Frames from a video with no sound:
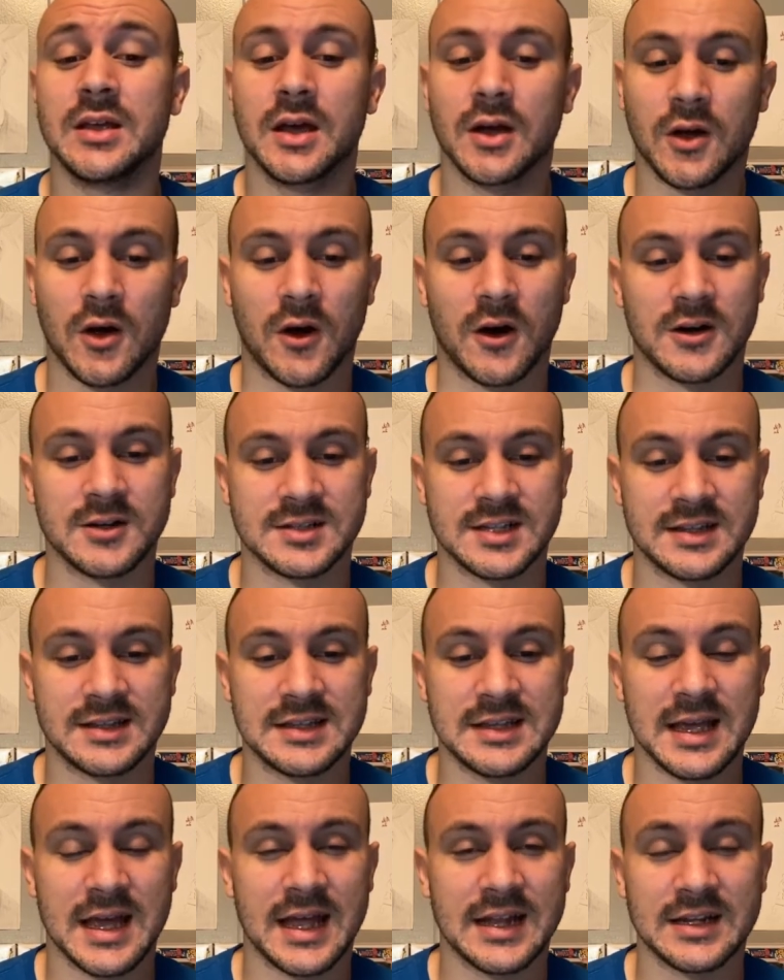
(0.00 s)
Cars at
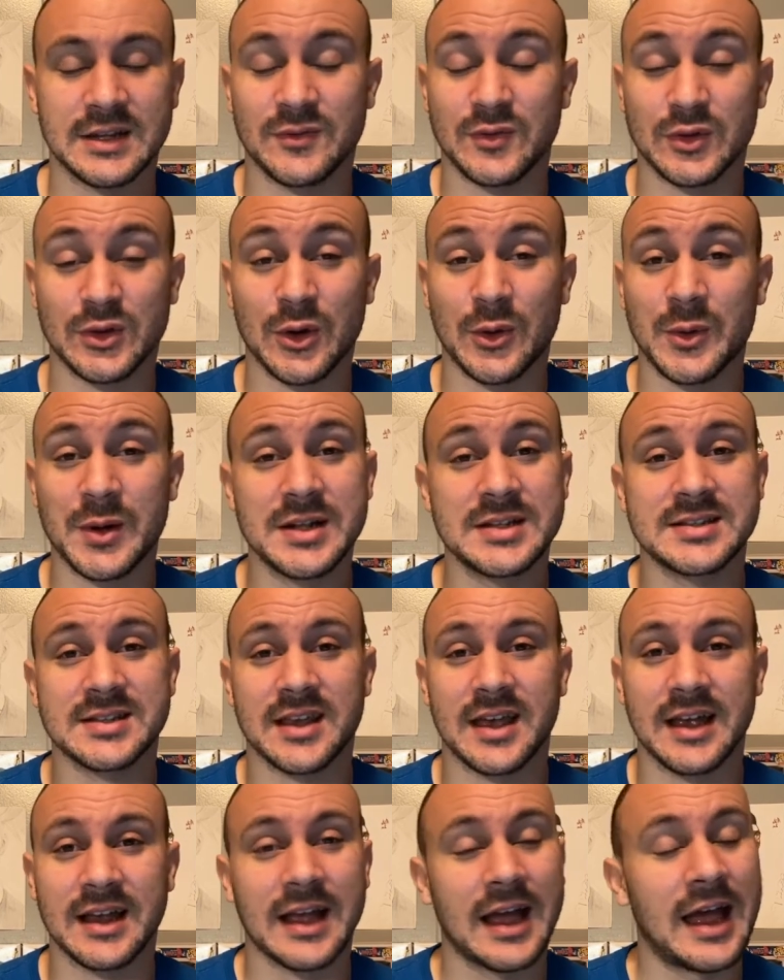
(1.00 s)
the end, even though it's
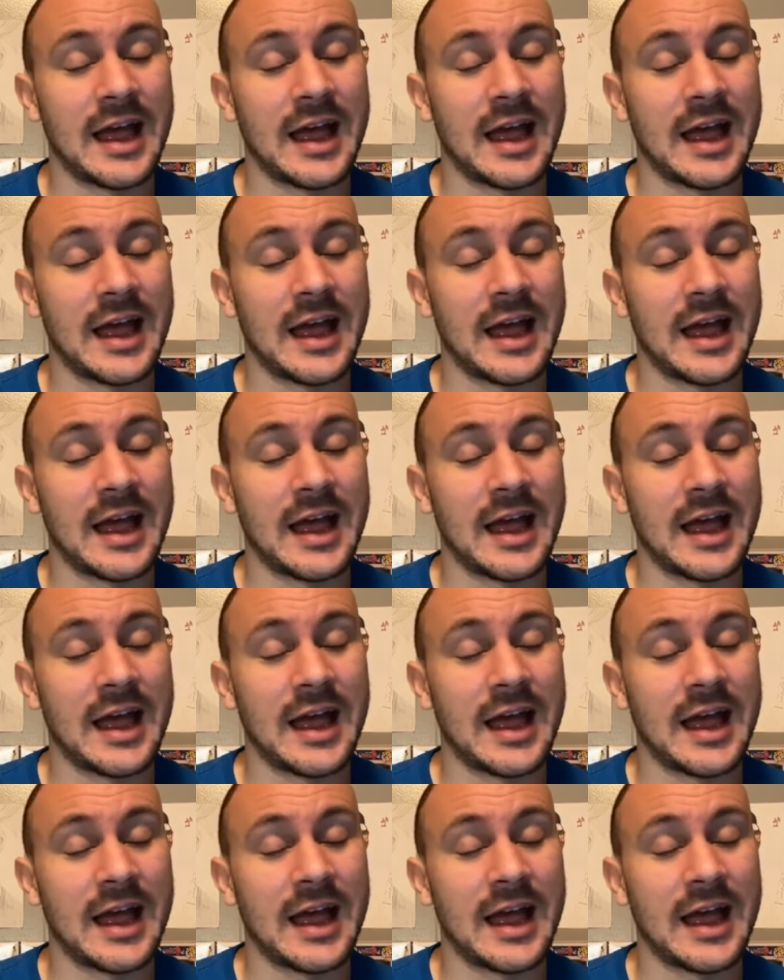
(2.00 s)
like